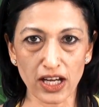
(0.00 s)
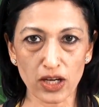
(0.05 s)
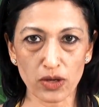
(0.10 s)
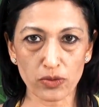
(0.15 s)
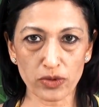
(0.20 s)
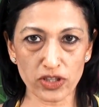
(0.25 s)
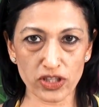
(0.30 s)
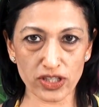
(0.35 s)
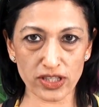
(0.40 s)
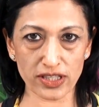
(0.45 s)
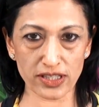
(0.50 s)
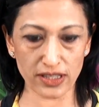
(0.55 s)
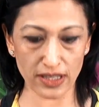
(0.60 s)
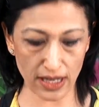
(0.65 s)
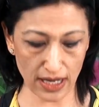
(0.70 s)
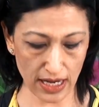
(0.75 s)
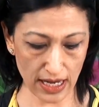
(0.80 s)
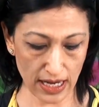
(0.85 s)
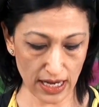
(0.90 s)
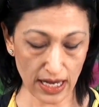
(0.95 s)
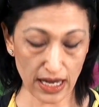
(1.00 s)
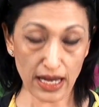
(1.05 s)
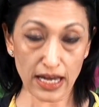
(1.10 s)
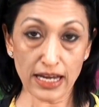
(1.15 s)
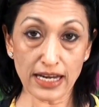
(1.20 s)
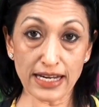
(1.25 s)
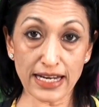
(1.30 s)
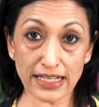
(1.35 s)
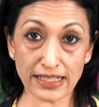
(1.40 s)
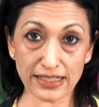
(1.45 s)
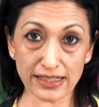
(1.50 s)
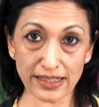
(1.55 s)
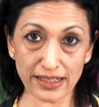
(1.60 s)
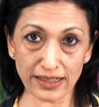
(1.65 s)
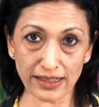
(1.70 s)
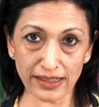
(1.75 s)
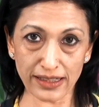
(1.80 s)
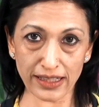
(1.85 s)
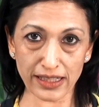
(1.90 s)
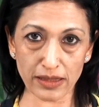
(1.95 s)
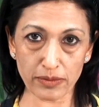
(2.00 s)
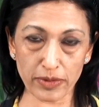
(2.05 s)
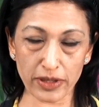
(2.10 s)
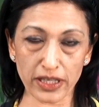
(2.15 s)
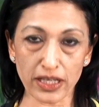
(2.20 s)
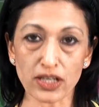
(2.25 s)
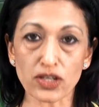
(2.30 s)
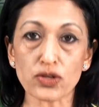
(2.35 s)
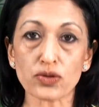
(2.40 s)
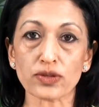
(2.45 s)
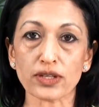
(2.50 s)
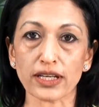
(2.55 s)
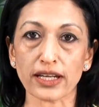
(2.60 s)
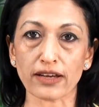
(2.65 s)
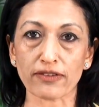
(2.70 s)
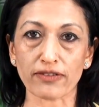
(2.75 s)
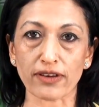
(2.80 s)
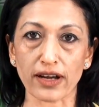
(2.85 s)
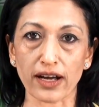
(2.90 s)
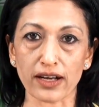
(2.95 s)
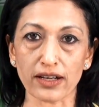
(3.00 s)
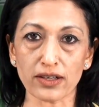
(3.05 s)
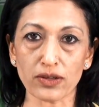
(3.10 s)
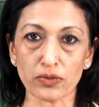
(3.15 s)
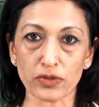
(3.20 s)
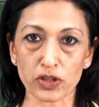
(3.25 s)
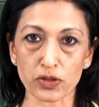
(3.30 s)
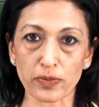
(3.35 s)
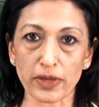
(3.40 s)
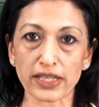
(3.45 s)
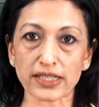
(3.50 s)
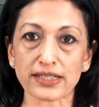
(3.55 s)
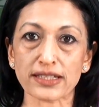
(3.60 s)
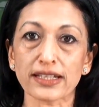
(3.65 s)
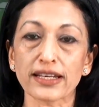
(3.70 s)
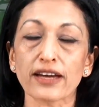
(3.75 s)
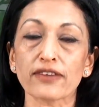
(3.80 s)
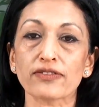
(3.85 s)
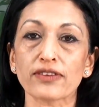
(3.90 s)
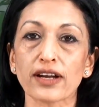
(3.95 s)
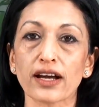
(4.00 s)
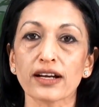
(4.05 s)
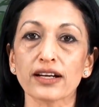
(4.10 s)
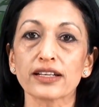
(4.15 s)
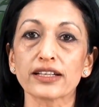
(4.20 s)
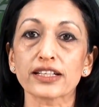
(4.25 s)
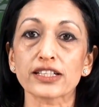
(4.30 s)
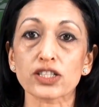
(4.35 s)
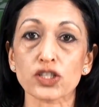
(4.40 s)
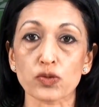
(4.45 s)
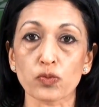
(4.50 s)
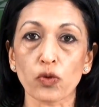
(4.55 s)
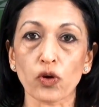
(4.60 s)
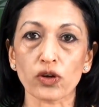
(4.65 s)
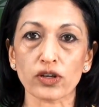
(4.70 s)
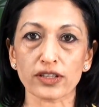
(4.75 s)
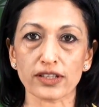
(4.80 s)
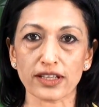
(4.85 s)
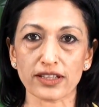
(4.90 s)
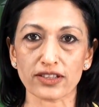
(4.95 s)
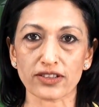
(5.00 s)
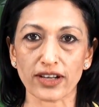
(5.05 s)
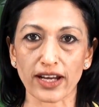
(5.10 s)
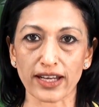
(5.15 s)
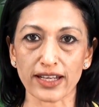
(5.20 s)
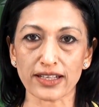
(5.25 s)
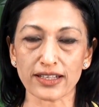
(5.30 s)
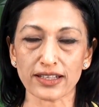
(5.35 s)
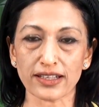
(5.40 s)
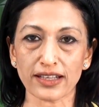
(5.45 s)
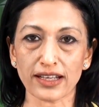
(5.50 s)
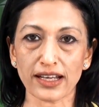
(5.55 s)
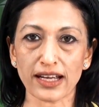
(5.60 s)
which is nestled a little bit into the left lung, which makes the left lung a little smaller than the right.